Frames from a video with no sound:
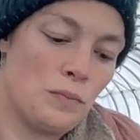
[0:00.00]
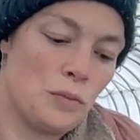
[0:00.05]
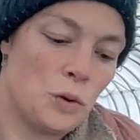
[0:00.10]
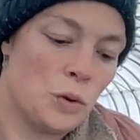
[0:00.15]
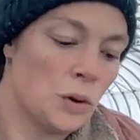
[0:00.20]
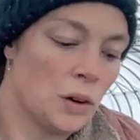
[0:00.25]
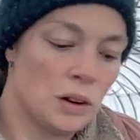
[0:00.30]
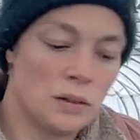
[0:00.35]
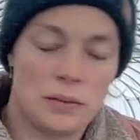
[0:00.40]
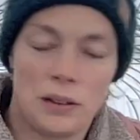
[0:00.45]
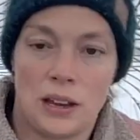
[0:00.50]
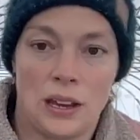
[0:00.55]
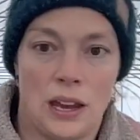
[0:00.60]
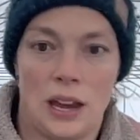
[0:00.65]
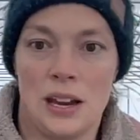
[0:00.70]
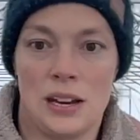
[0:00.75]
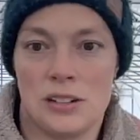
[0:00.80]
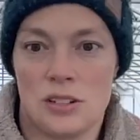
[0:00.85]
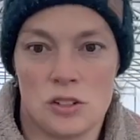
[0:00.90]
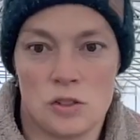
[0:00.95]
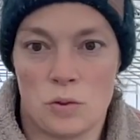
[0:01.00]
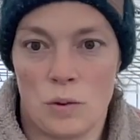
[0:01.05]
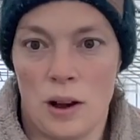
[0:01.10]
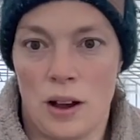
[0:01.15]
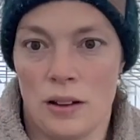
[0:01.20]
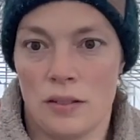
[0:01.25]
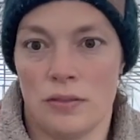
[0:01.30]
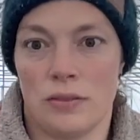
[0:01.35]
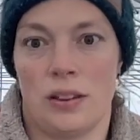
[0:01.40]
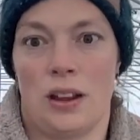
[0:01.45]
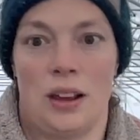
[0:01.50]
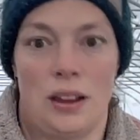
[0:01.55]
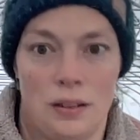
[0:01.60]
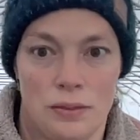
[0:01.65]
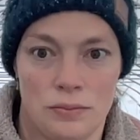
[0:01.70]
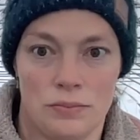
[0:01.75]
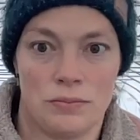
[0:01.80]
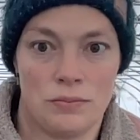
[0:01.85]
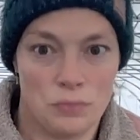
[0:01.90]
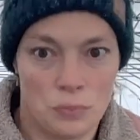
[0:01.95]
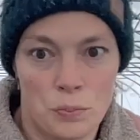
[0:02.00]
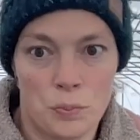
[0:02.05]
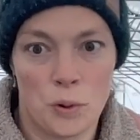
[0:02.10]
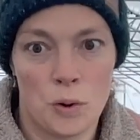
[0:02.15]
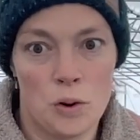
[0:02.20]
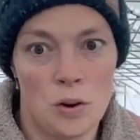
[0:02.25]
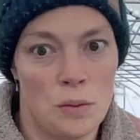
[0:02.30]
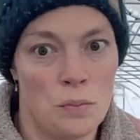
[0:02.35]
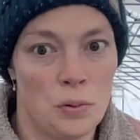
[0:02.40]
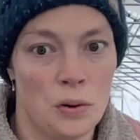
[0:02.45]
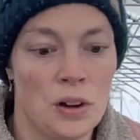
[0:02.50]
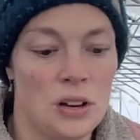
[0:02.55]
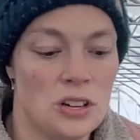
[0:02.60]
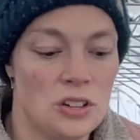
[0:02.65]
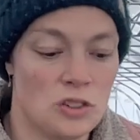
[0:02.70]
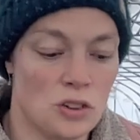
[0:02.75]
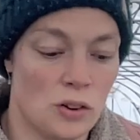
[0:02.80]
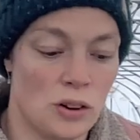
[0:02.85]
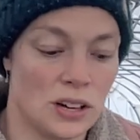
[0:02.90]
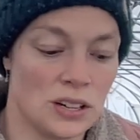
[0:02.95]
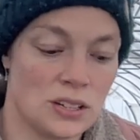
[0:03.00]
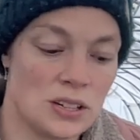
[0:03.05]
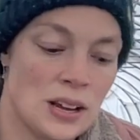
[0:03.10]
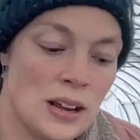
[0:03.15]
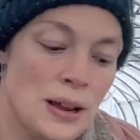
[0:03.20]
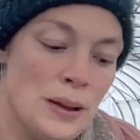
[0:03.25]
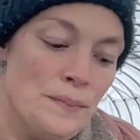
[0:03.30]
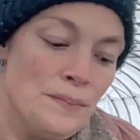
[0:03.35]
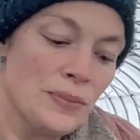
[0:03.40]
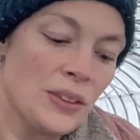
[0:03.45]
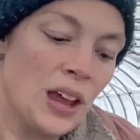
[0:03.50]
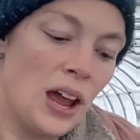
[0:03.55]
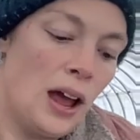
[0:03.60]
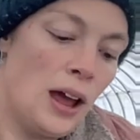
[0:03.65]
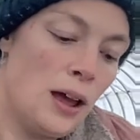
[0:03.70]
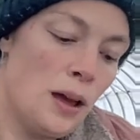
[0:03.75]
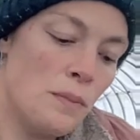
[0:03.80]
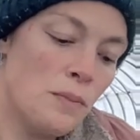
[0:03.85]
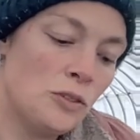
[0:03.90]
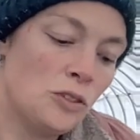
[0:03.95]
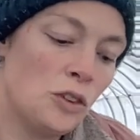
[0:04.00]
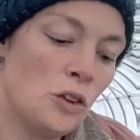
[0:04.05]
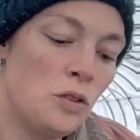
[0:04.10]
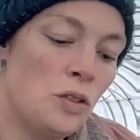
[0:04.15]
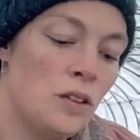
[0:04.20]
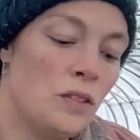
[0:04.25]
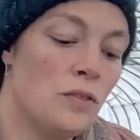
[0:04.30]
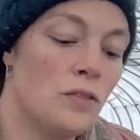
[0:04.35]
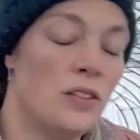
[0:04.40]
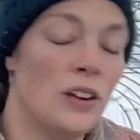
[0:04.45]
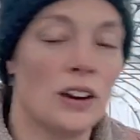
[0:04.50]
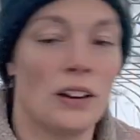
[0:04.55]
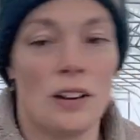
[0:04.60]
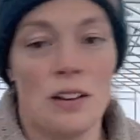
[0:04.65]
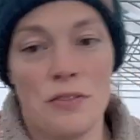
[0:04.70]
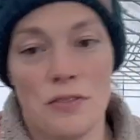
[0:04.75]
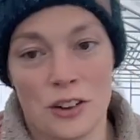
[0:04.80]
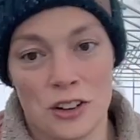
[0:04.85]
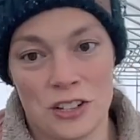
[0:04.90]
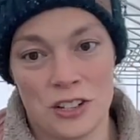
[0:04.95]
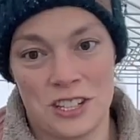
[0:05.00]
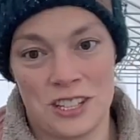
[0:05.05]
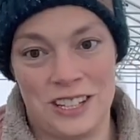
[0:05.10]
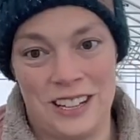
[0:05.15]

or like 8 to 12, like prune them pretty short. So the very first